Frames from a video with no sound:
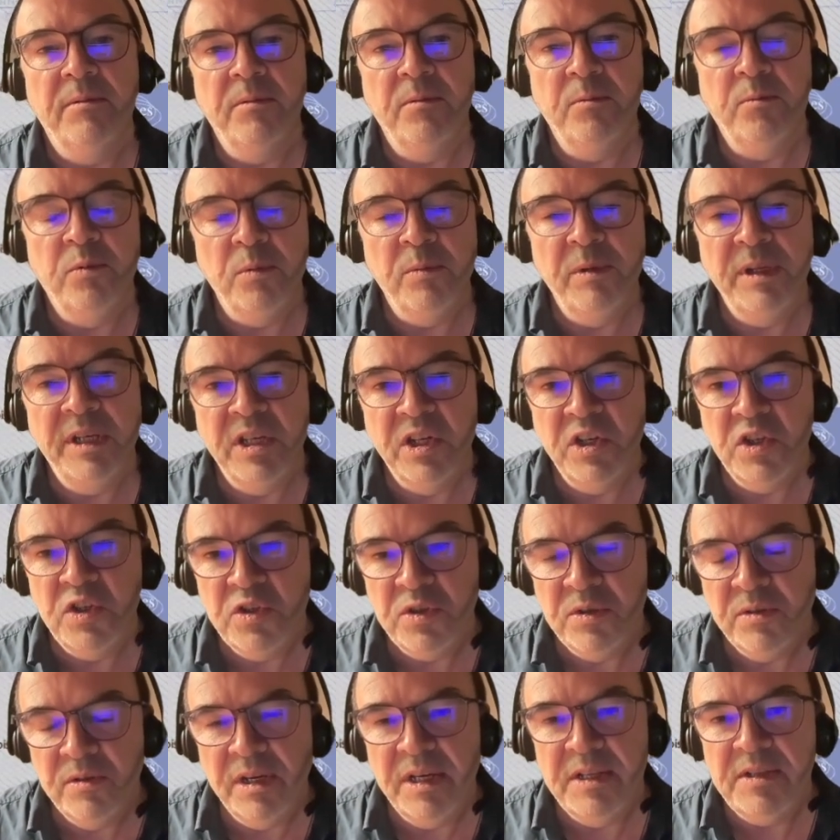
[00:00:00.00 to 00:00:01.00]

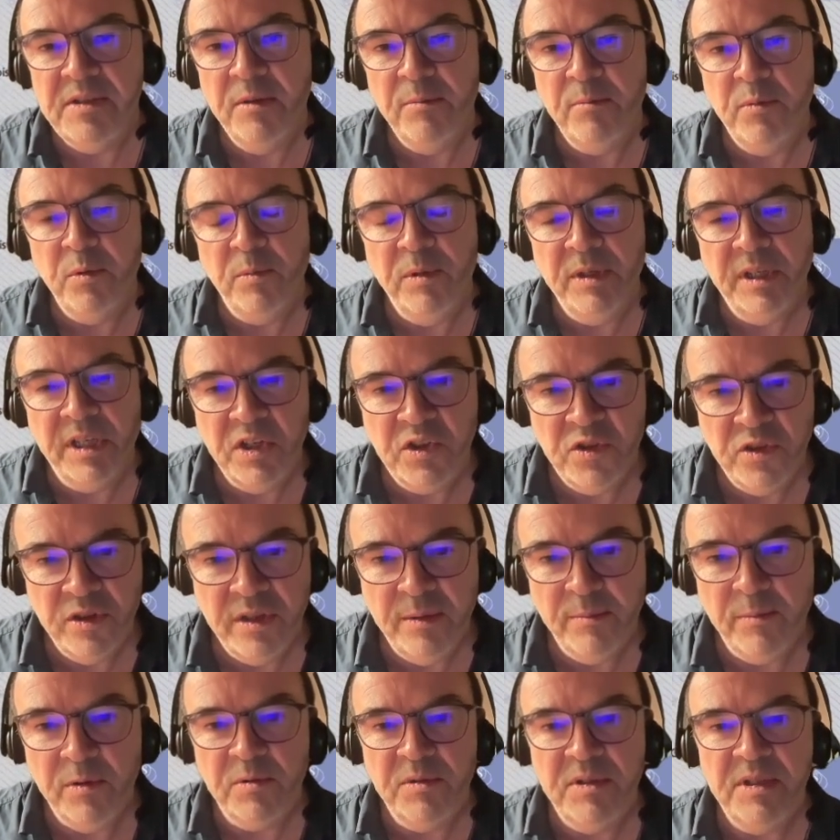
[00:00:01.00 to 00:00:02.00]
recent publication
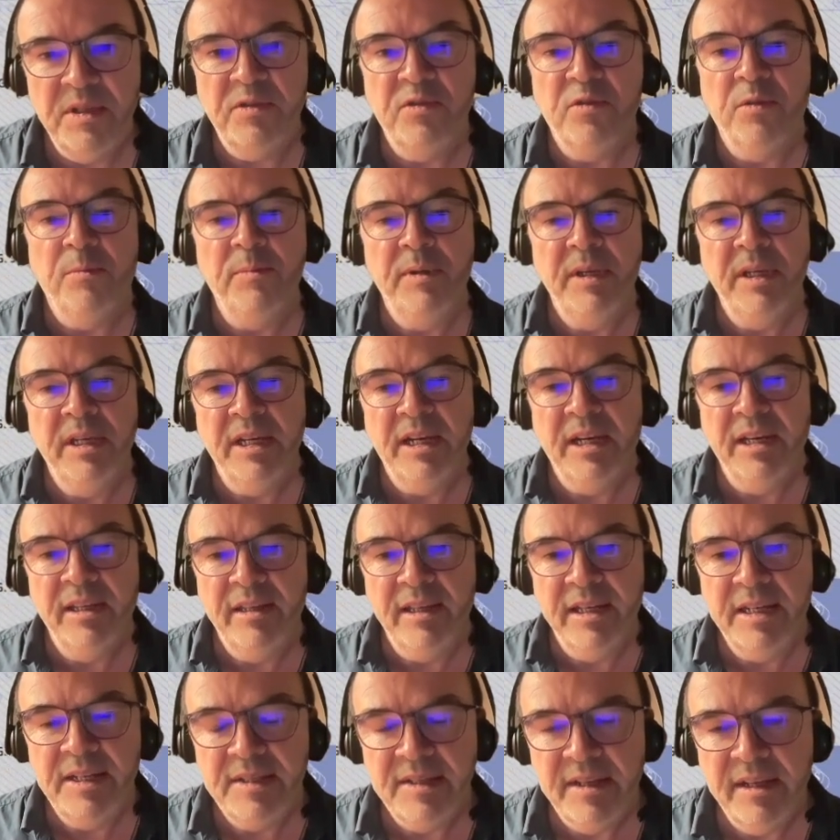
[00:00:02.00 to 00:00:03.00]
about this topic,
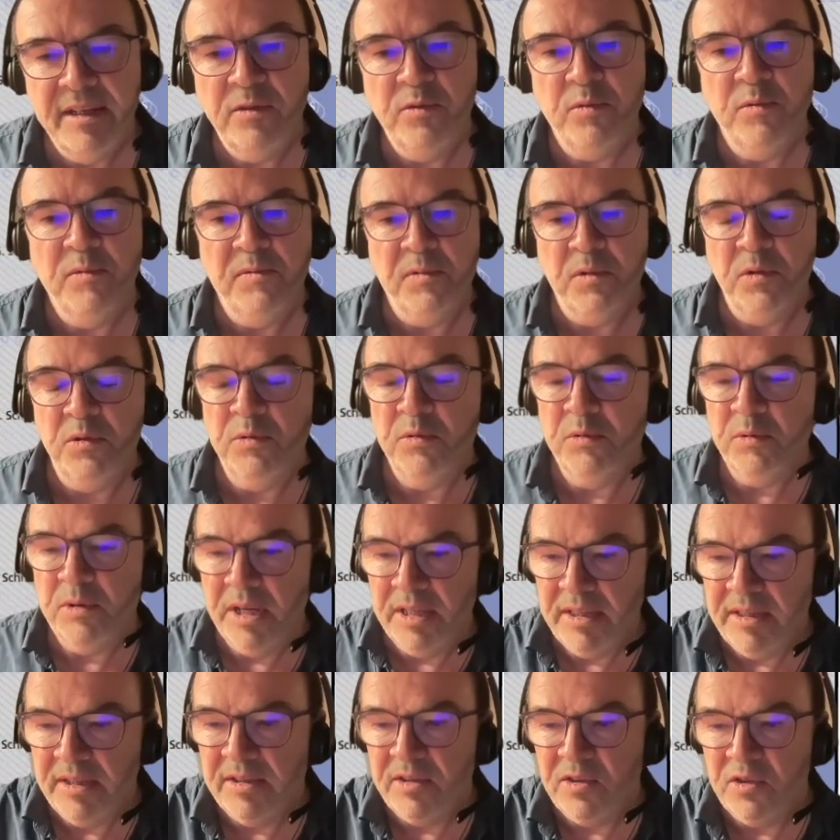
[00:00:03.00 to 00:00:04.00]
and I thank you for your
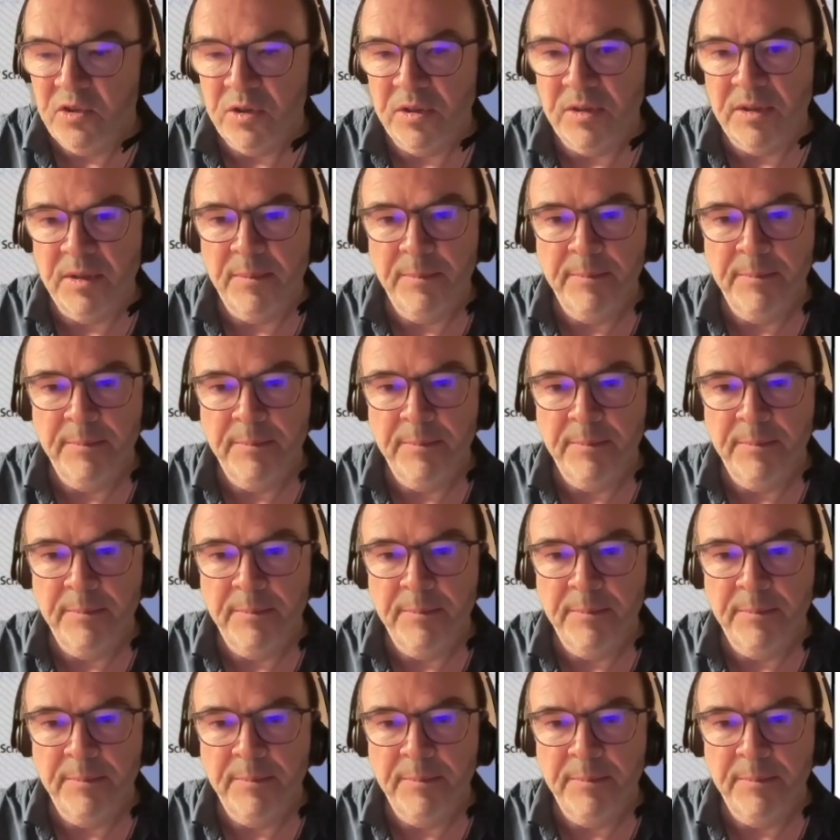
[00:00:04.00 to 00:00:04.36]
attention.